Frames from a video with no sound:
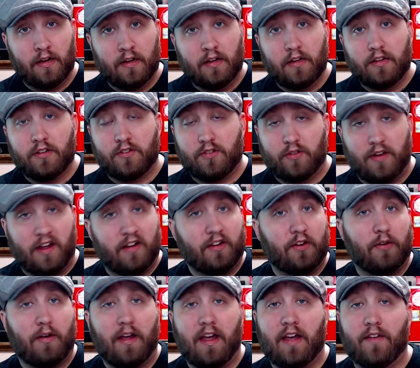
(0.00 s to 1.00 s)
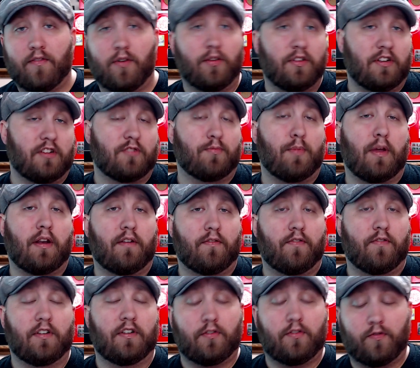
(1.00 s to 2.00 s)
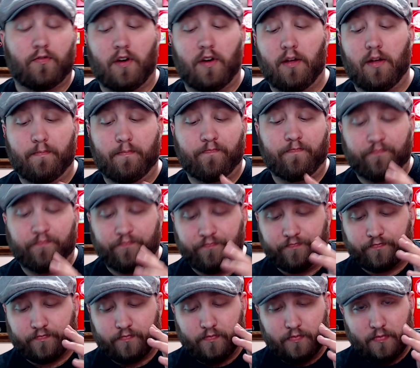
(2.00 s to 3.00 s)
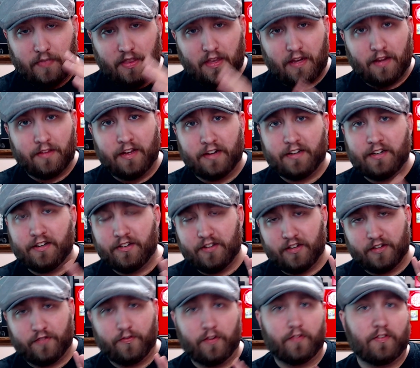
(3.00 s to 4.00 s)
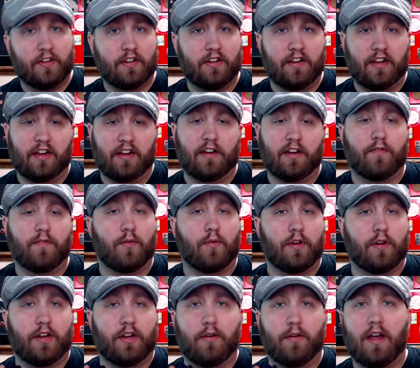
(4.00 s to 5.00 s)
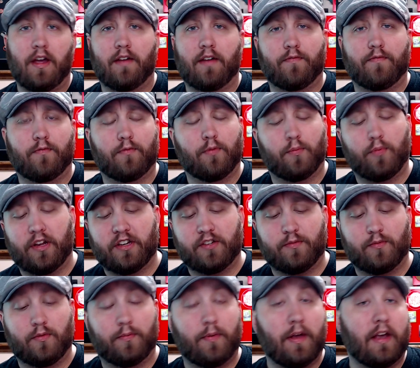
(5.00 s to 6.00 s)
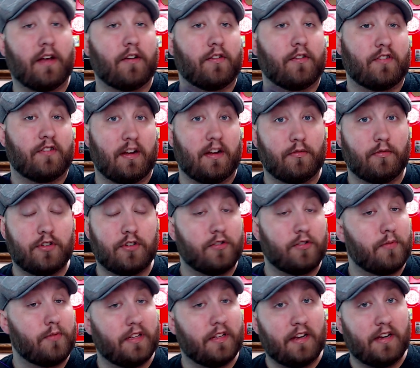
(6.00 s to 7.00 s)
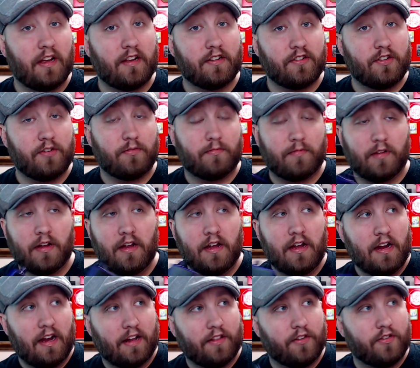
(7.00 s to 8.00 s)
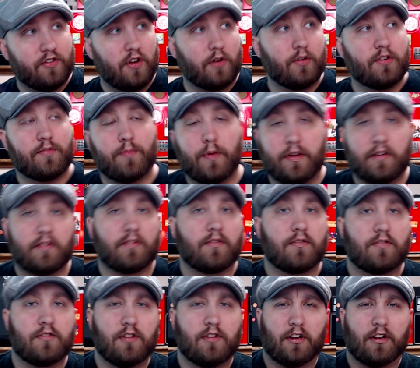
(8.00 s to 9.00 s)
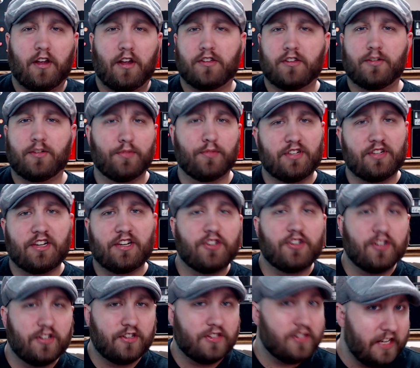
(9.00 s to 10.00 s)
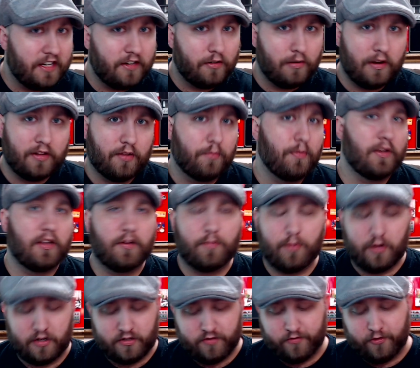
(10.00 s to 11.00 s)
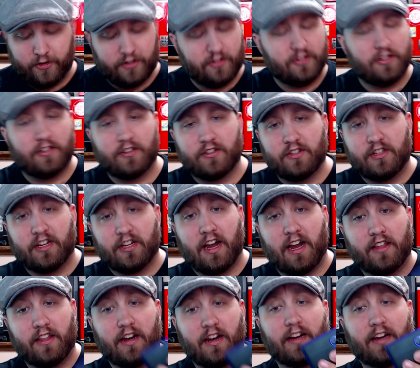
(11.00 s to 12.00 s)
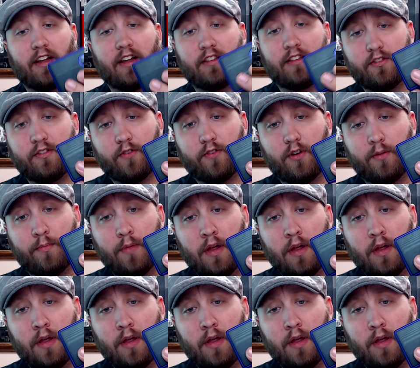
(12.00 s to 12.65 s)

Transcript: So now you have all these benefits from the 18650 DNA 40. You have replaceable panels now, which is really nice. And there's always been a customization scene around the Billet Box. For instance, the guy that I got this from,